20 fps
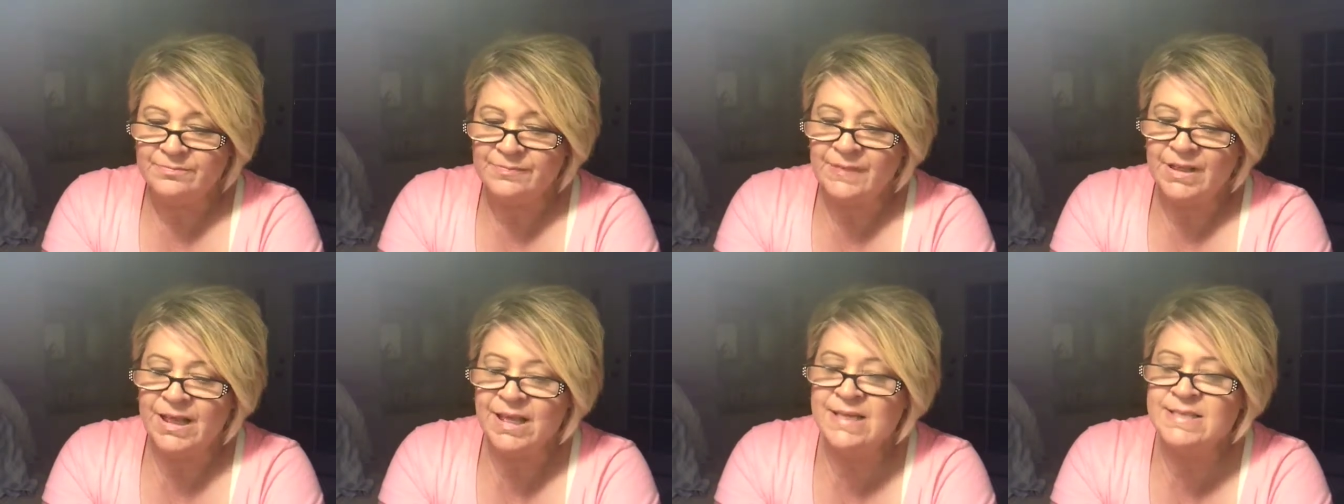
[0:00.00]

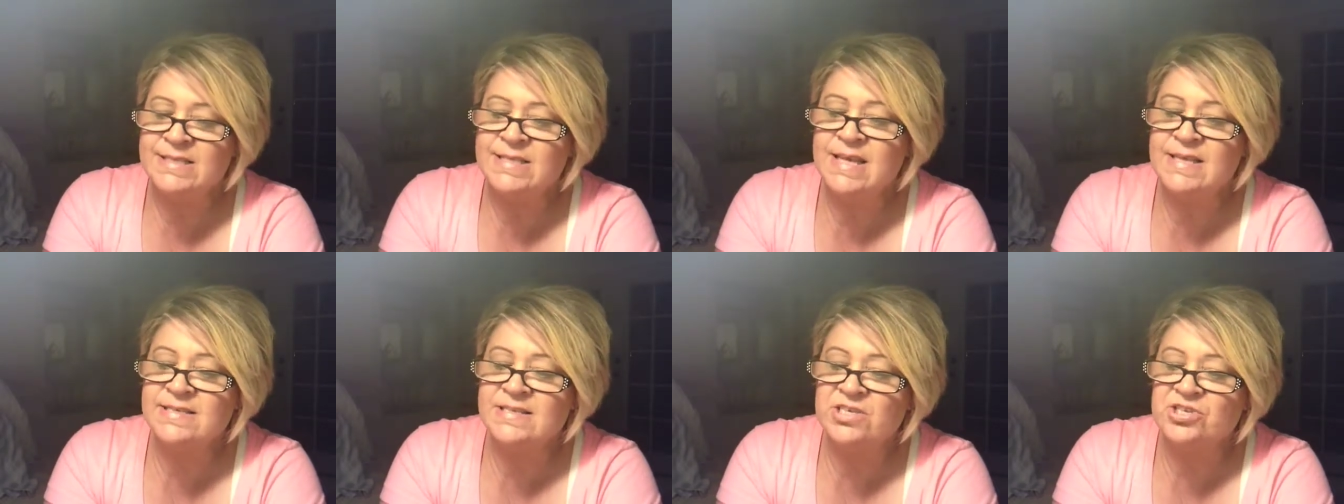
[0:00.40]
It
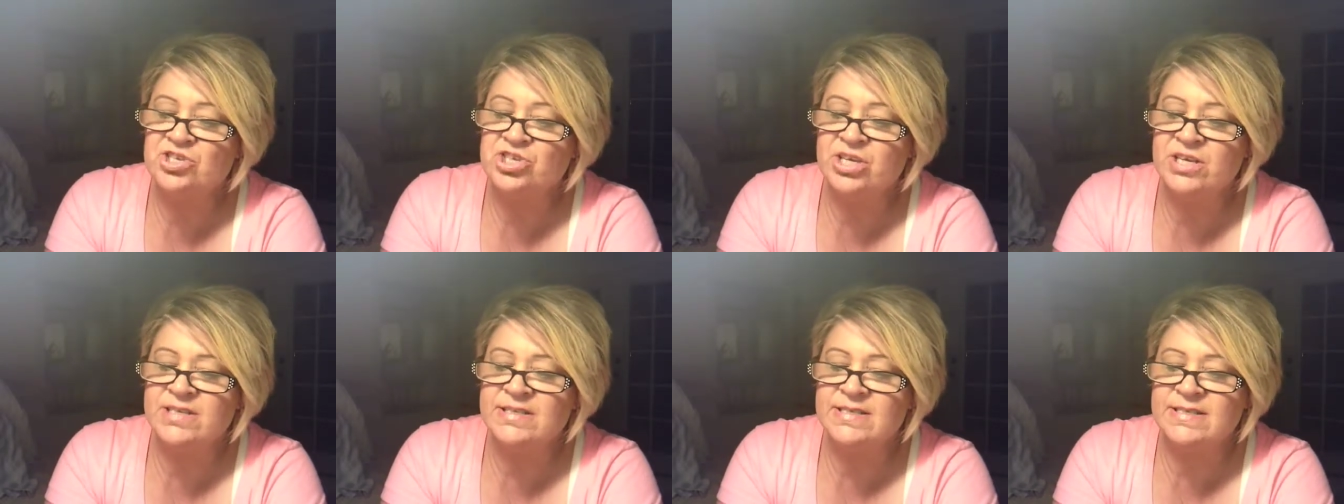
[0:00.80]
says, and
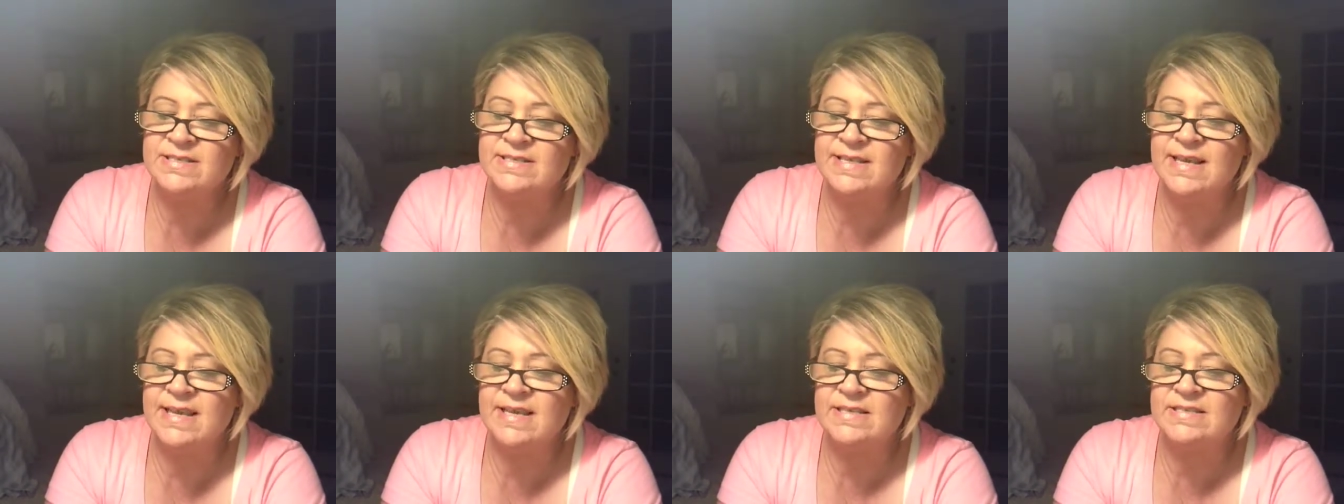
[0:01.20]
Jesus
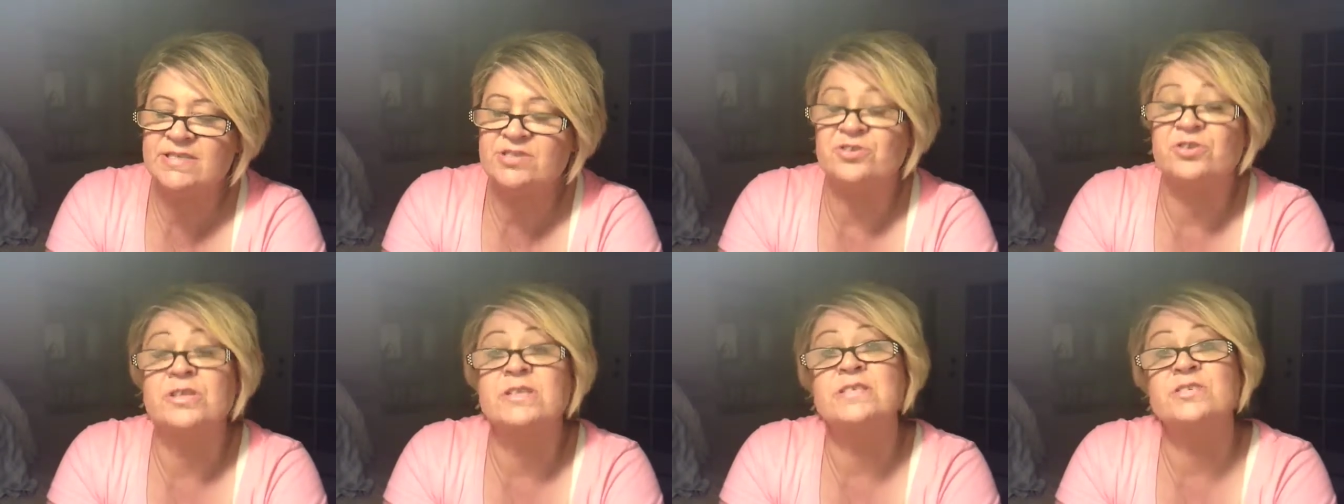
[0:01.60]

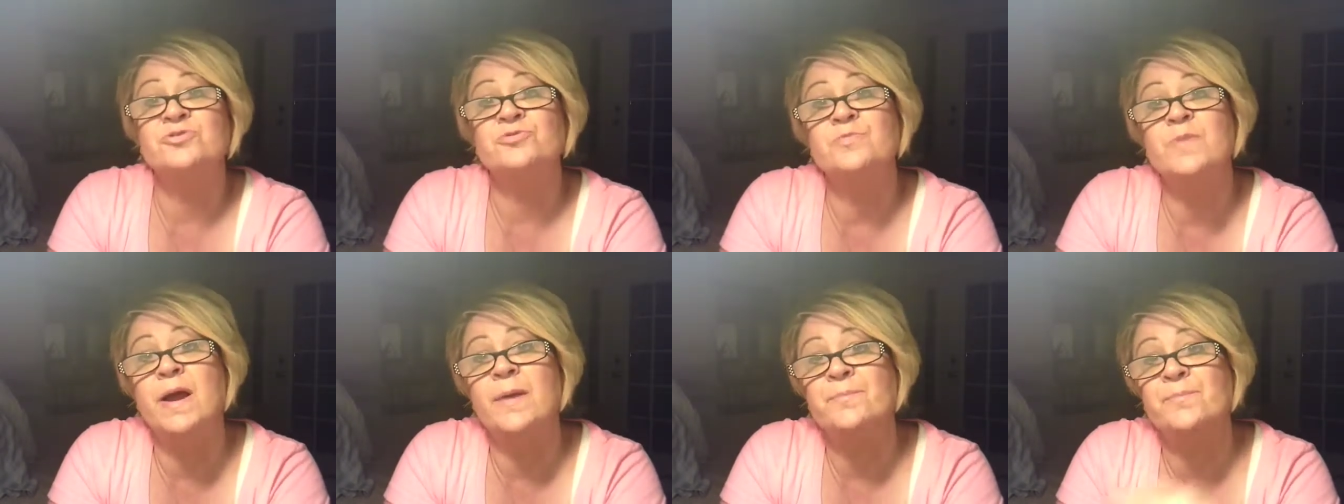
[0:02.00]
answered, because
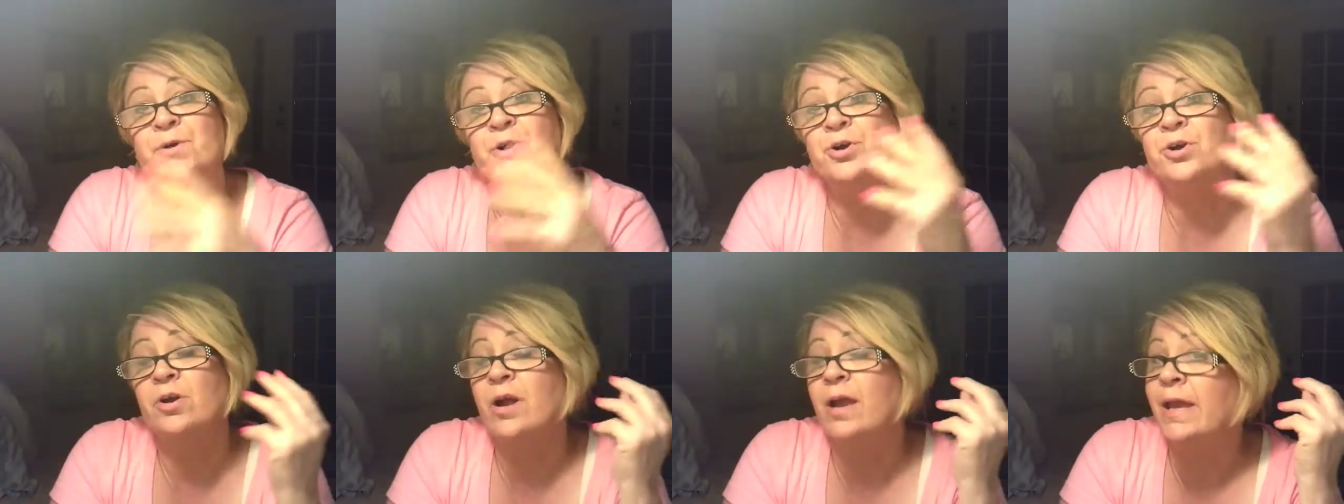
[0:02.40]

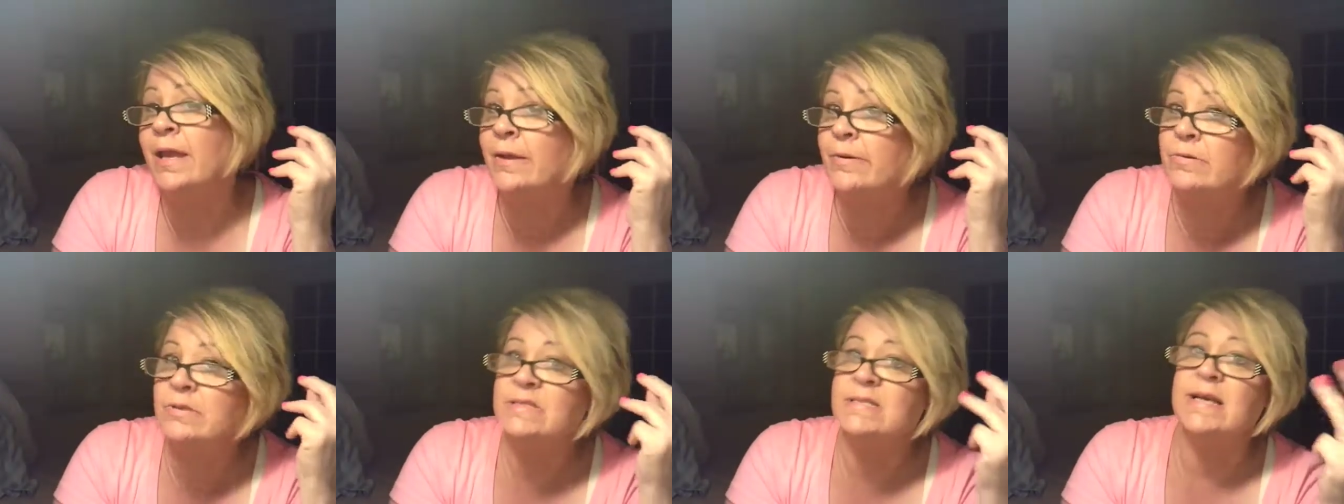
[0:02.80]
remember,
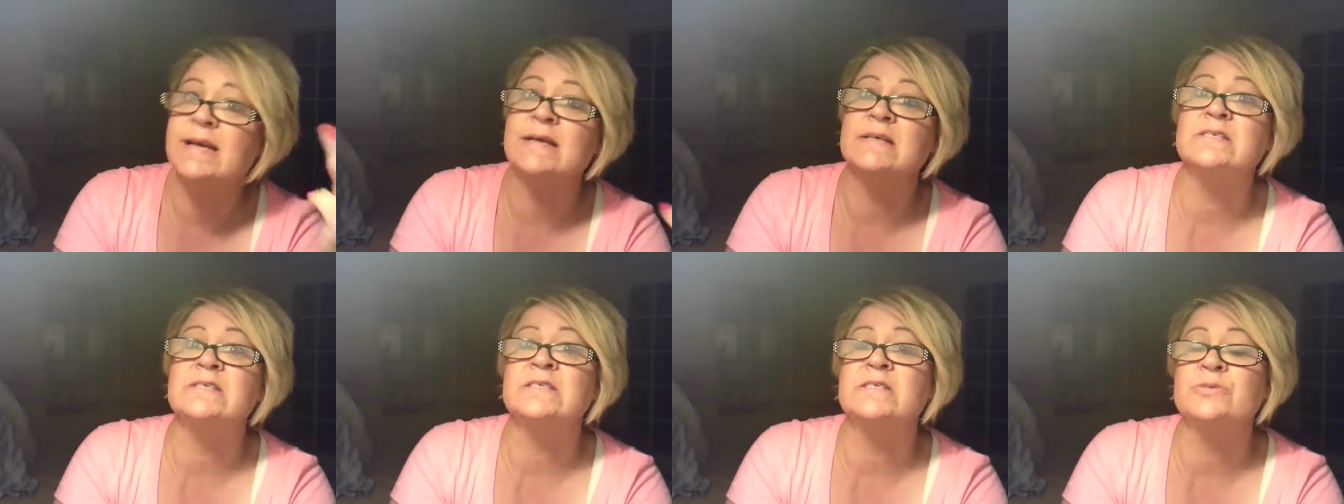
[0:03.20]
he was
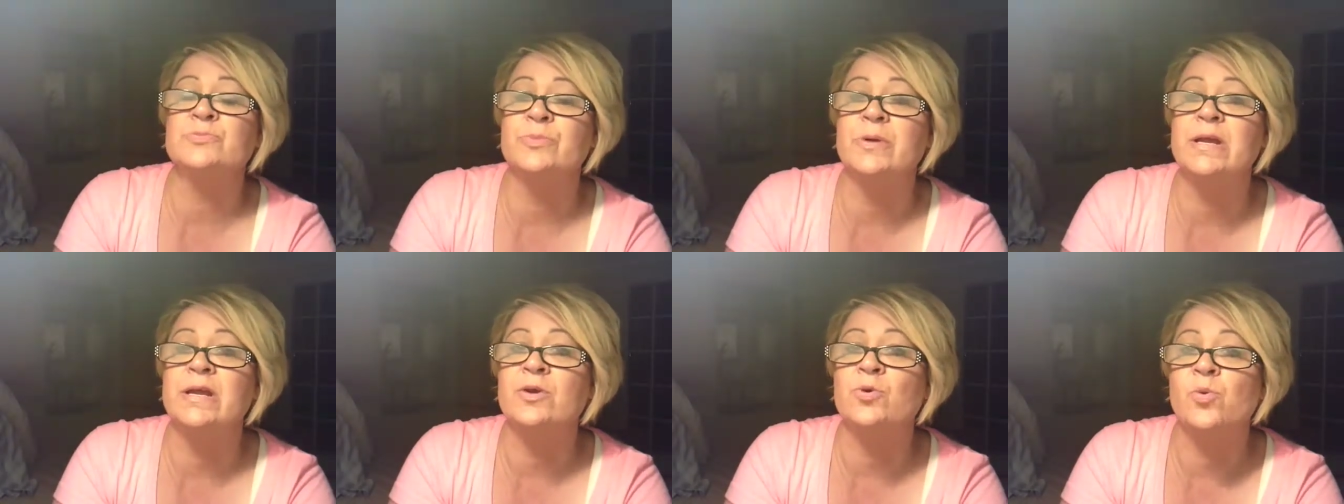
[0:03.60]
asked
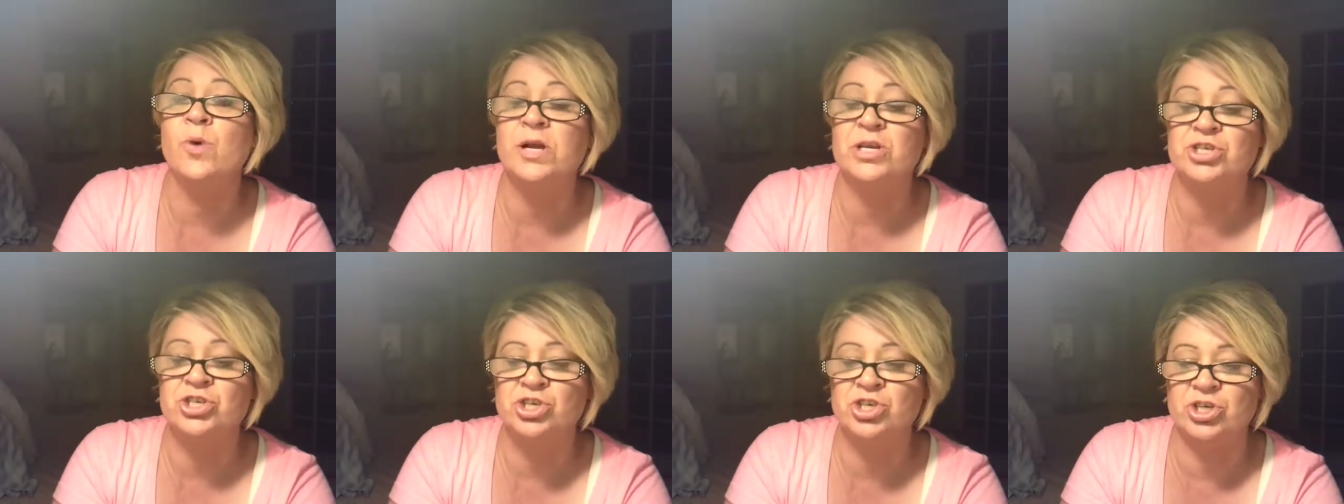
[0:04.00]
3
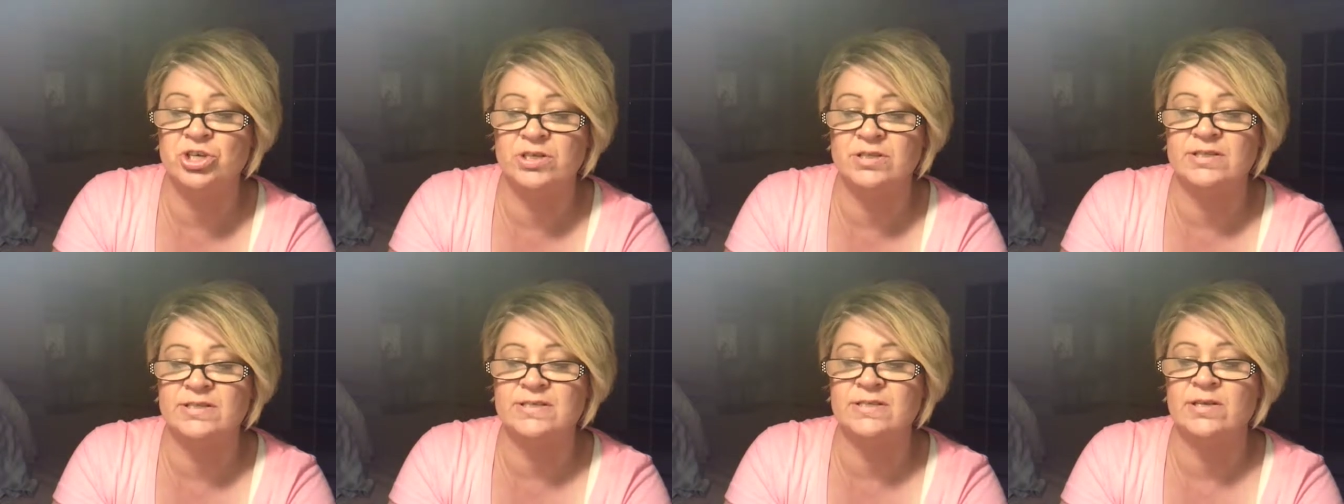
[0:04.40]

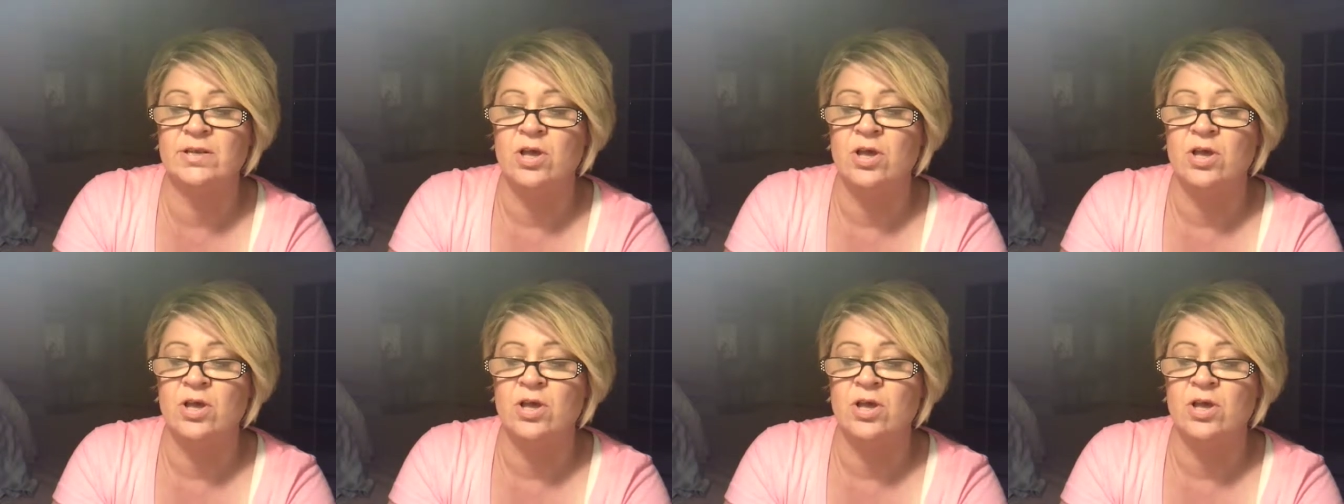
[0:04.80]
questions